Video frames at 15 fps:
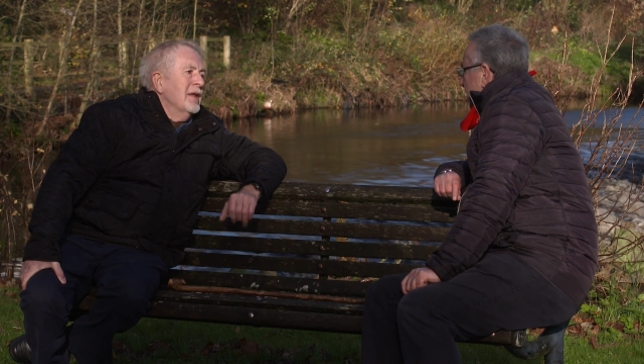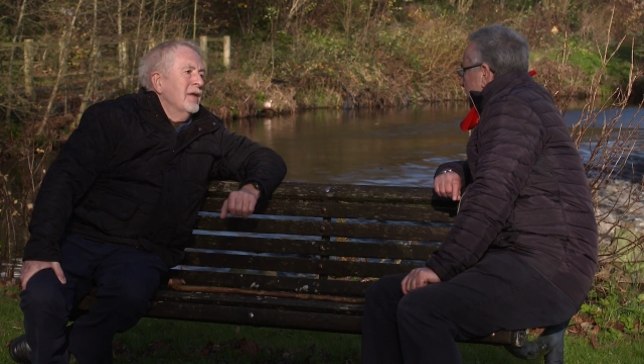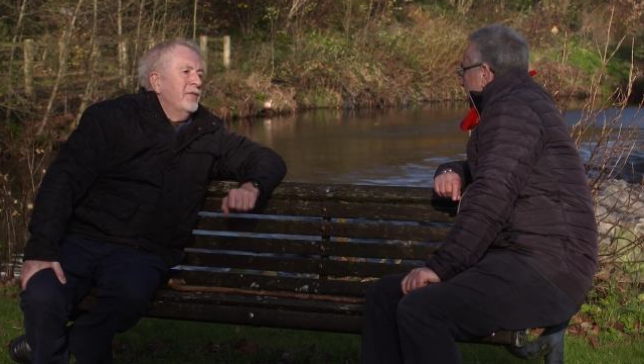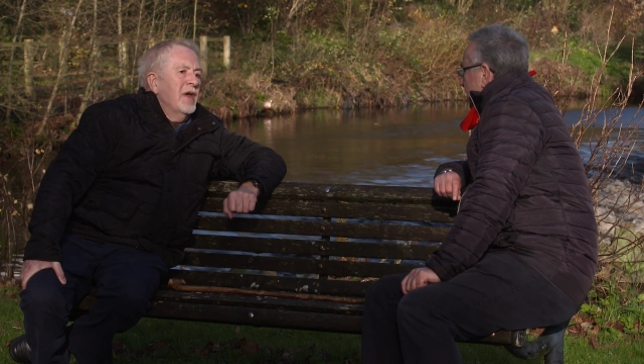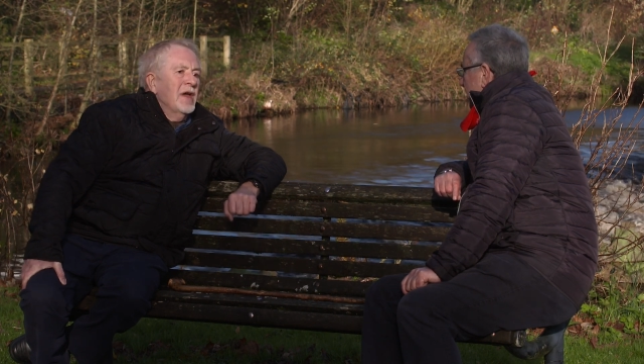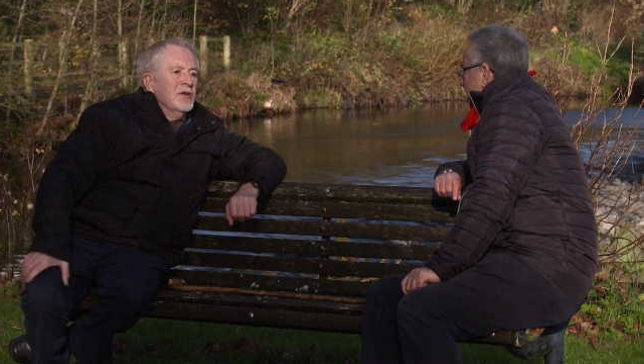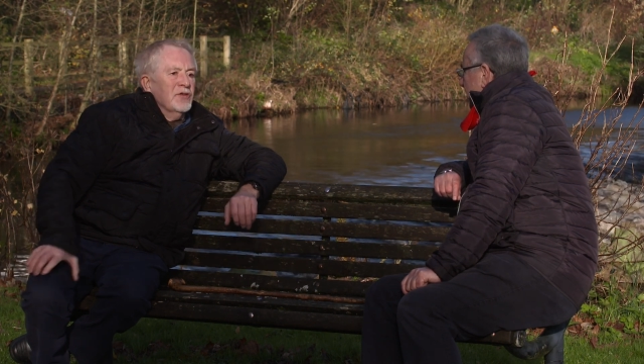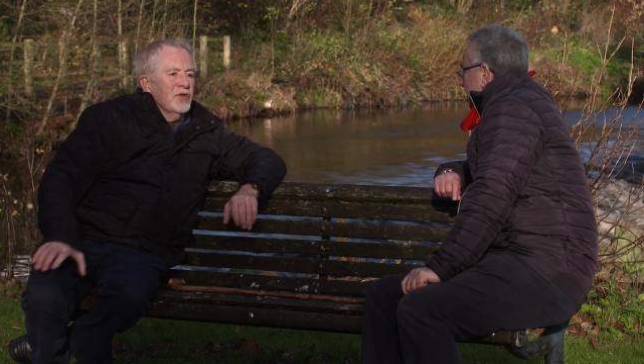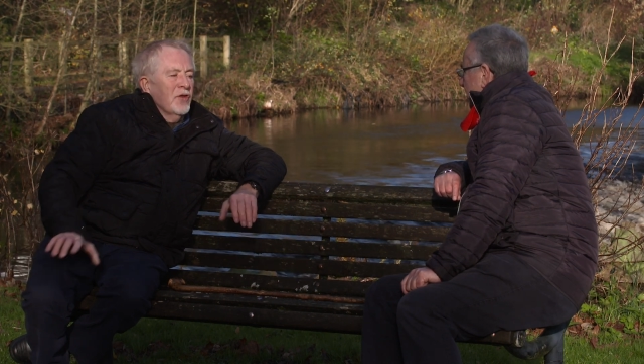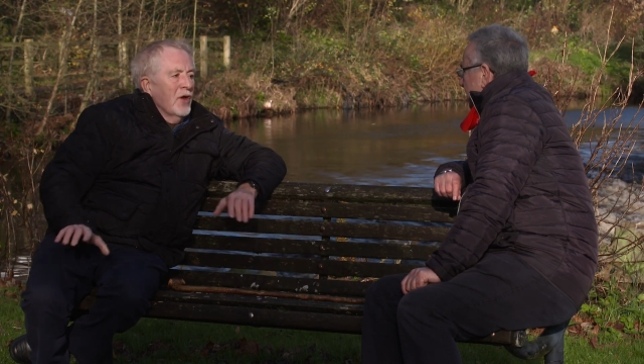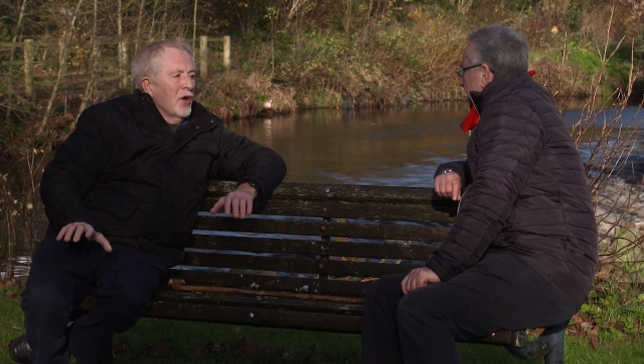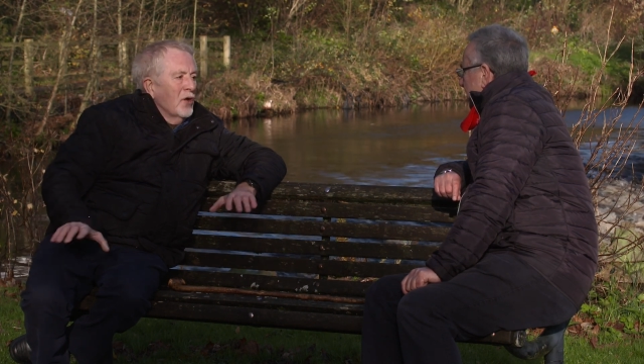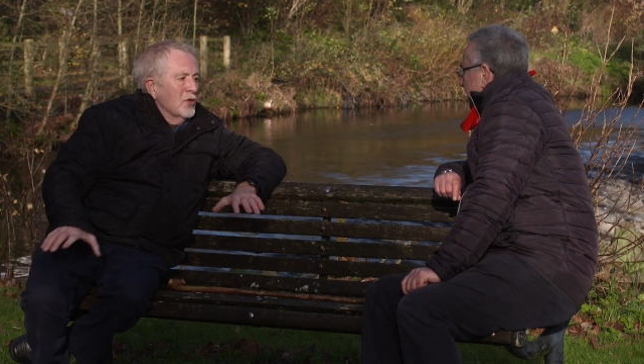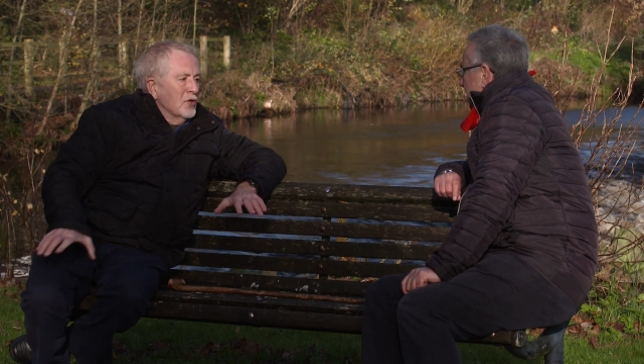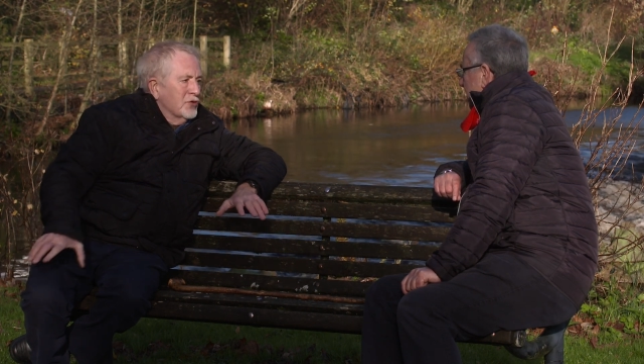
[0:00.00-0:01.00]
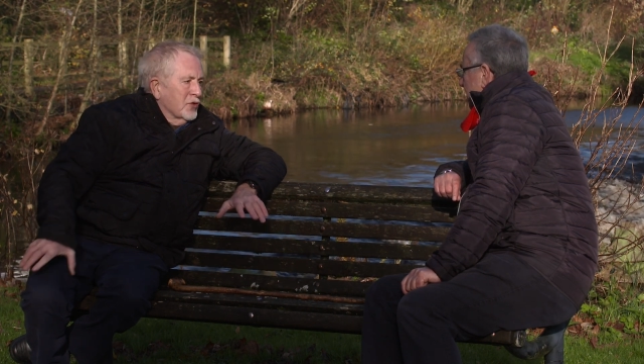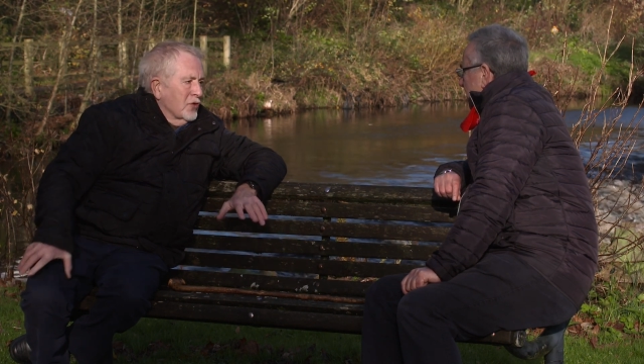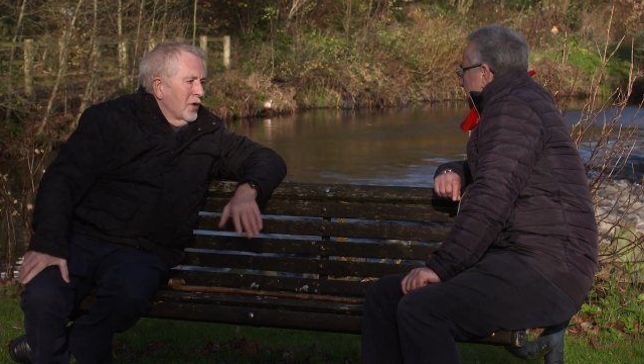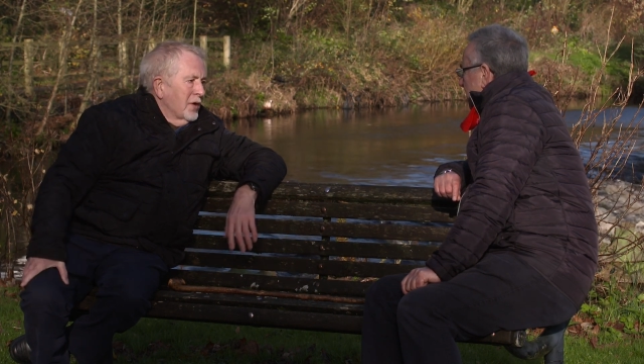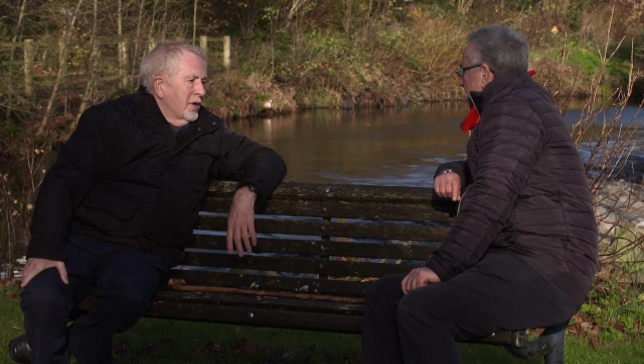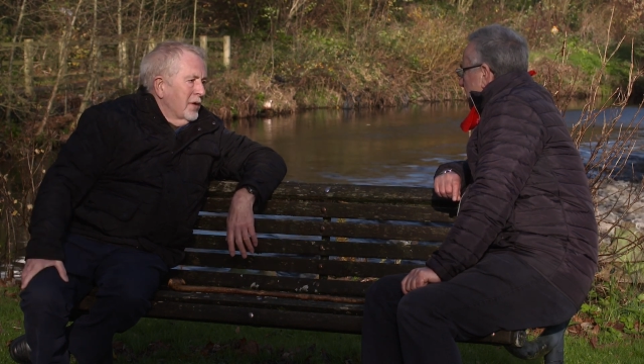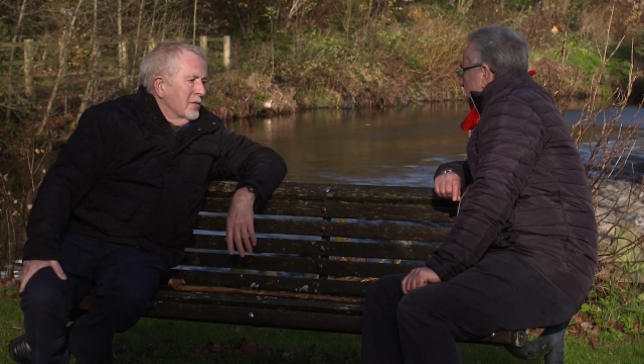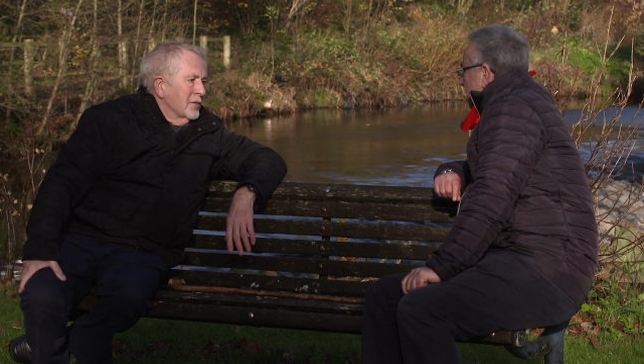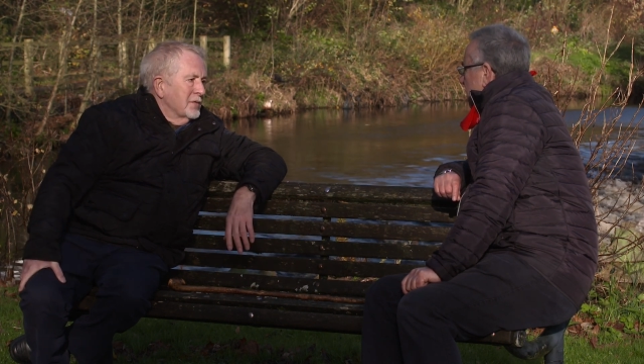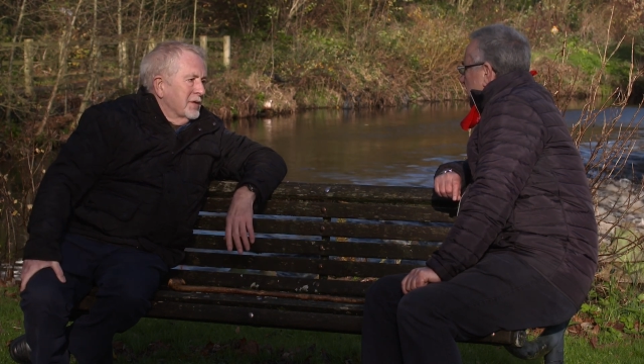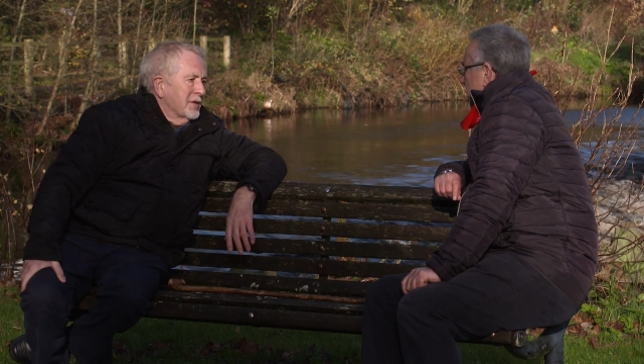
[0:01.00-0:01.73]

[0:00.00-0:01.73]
of the vets of the Irish school, you know.